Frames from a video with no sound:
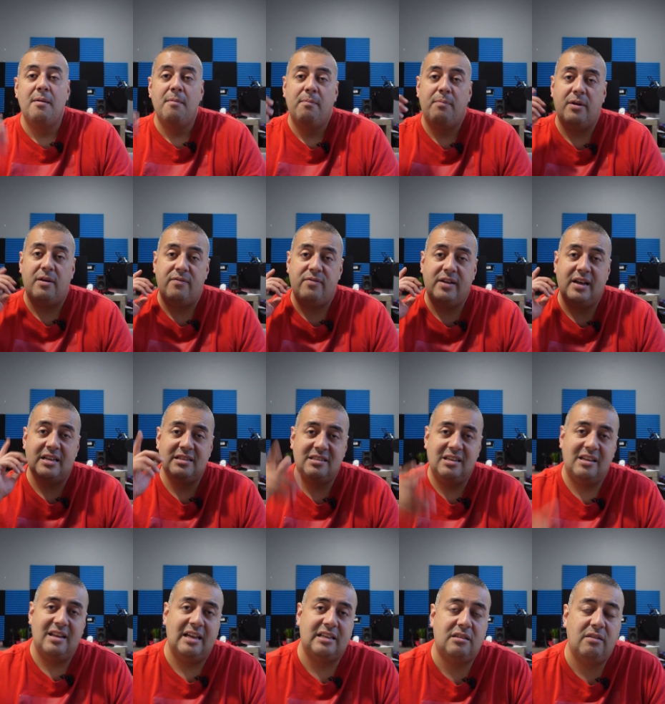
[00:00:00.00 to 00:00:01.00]
But if you guys
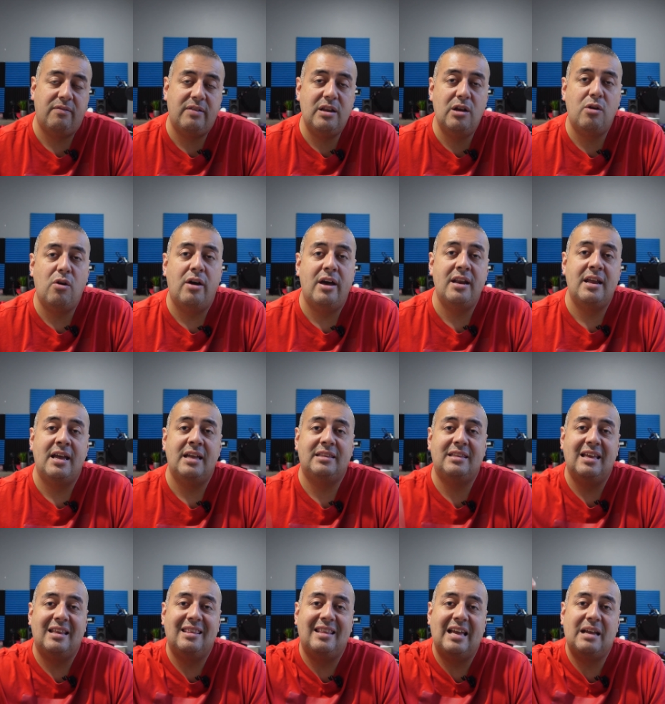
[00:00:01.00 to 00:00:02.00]
did like the video, go ahead and hit
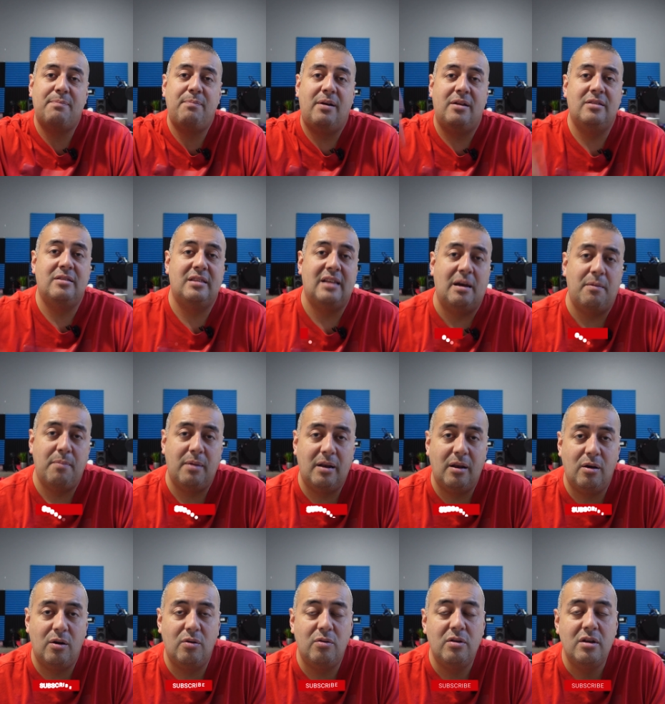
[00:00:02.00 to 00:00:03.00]
that like button down
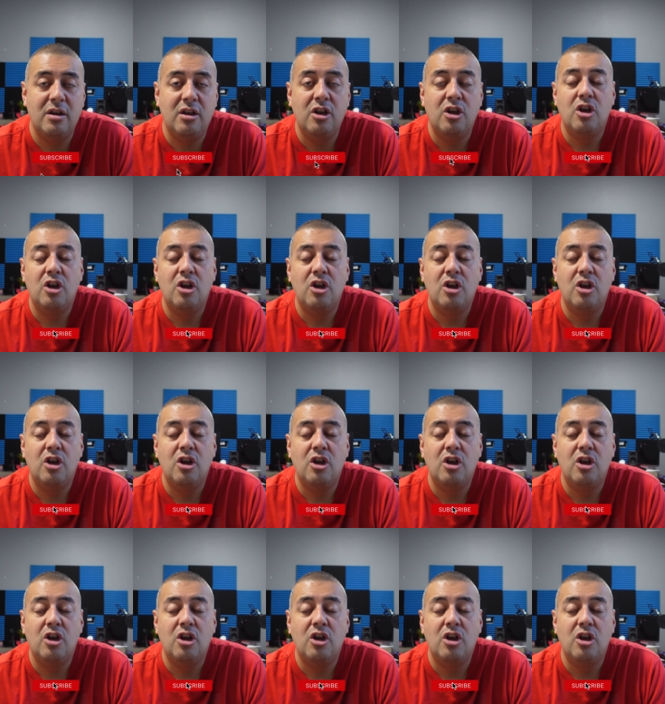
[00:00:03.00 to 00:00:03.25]
below.